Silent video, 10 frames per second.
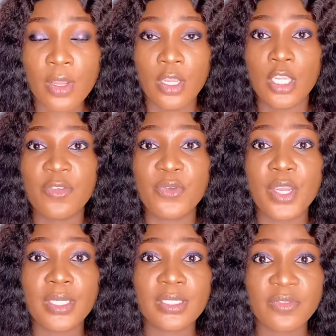If you're
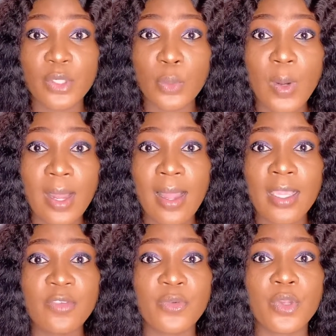a developer,
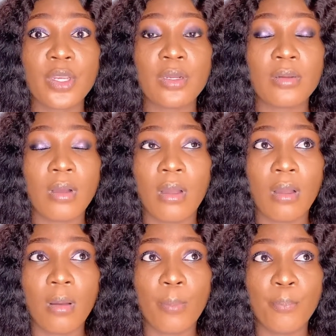if you're
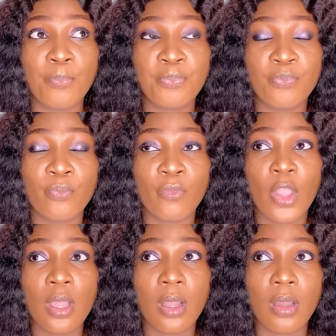a
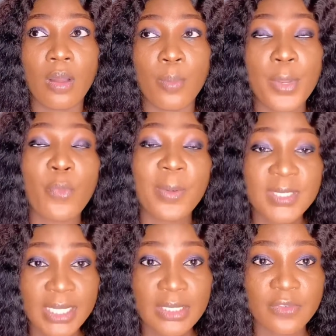
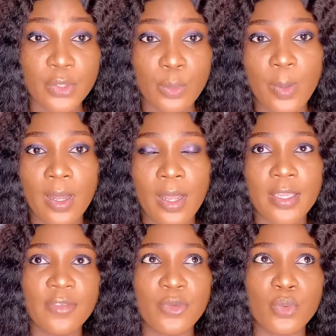website developer,
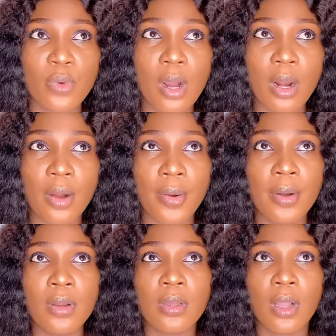if you are
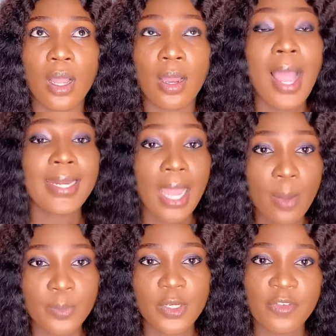an
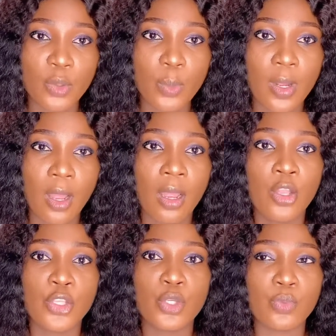app developer,
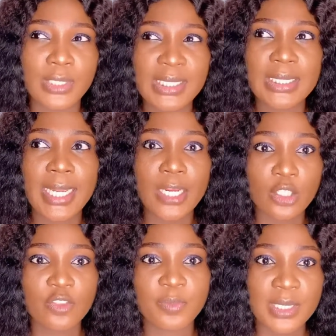you would see that a
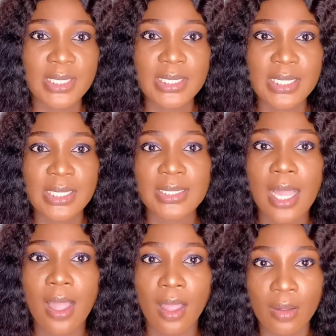lot of businesses
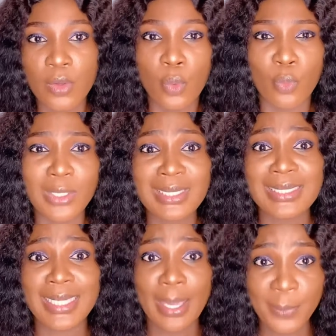are wanting to
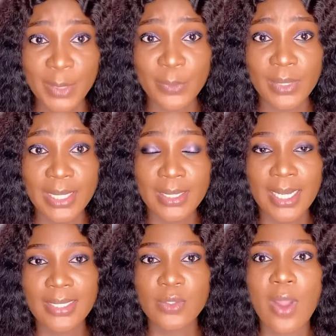get people like
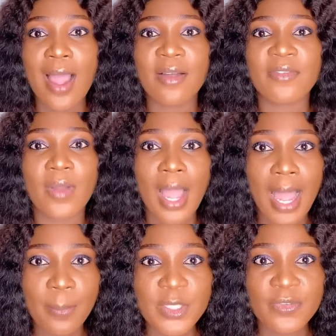that to have
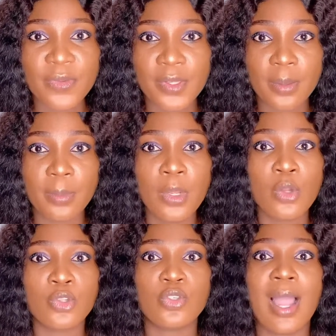apps for them,
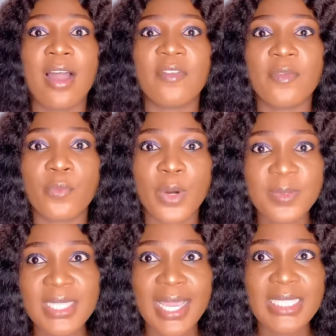to have
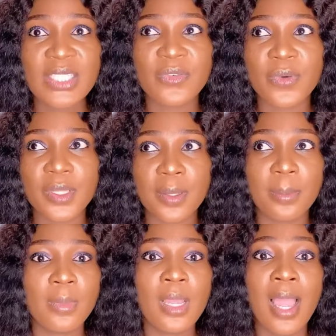websites for them.
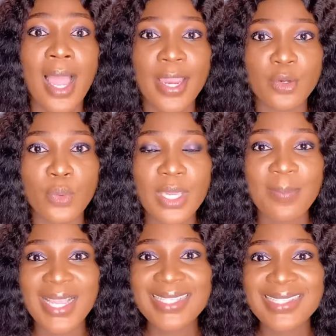I know it
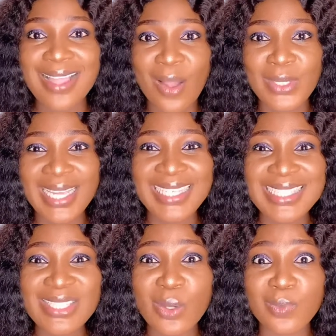might sound like it's
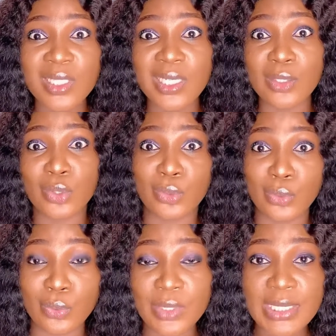something
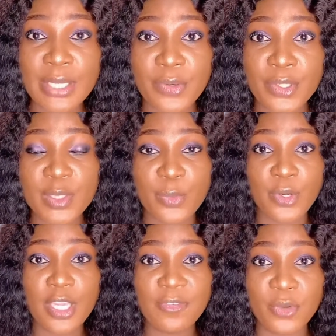too serious,
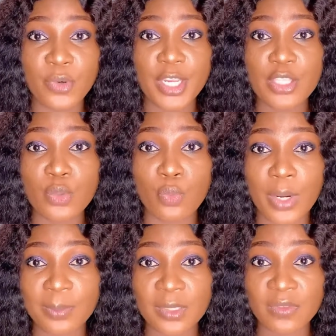but if you're into
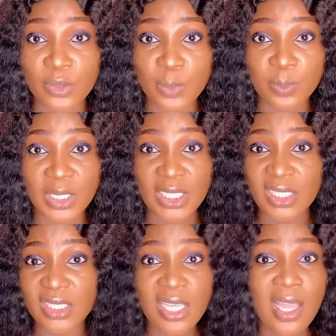web
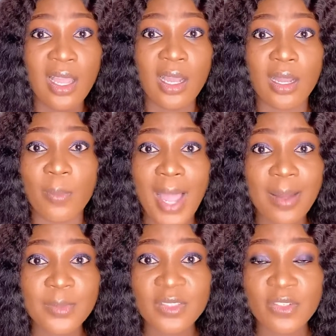development,
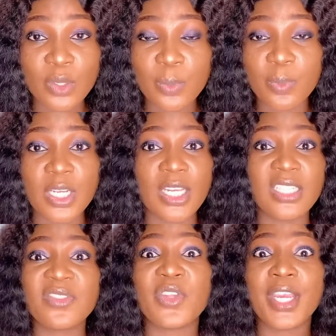app
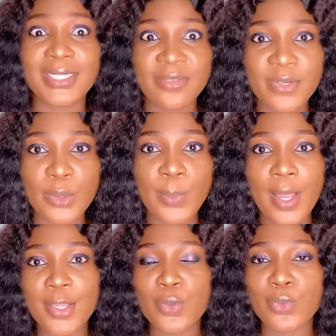development, if you're a
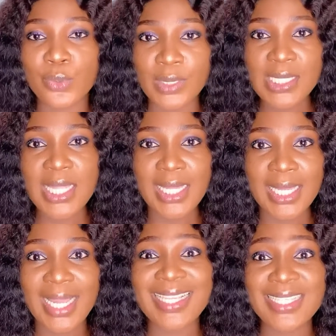developer, you would understand
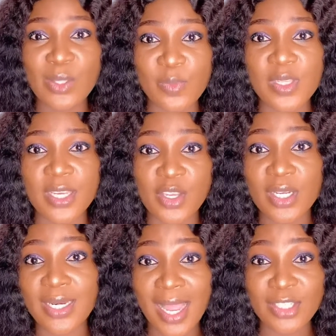that it's something that you
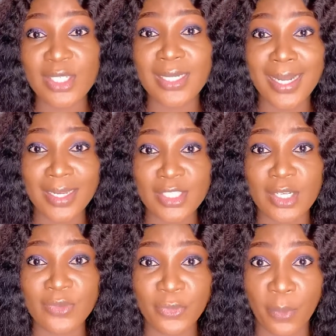can actually cash
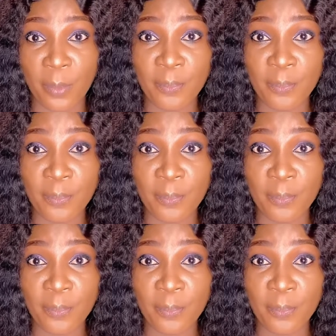out from